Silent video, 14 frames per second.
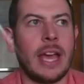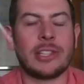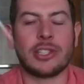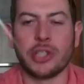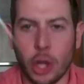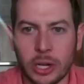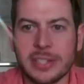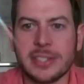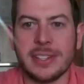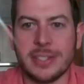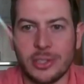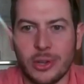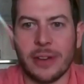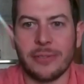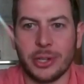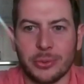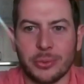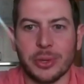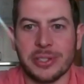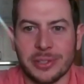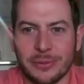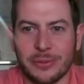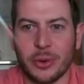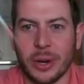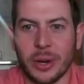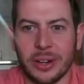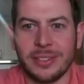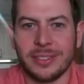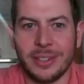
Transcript: as long as it is you have a good reason for it.